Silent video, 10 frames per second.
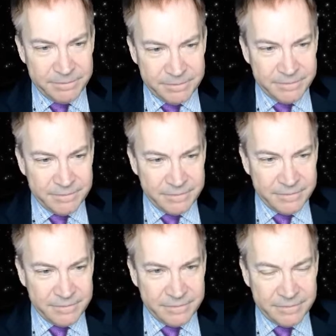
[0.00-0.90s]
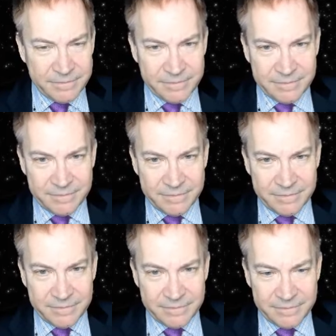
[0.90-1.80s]

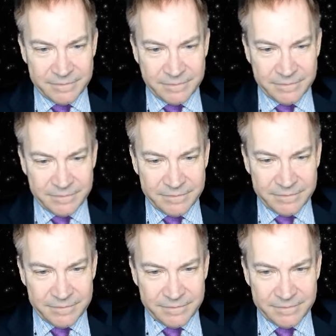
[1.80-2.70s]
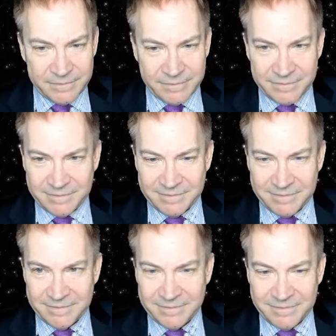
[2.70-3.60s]

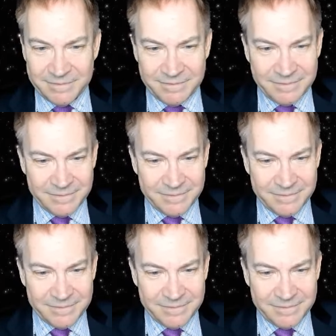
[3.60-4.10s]
(silent)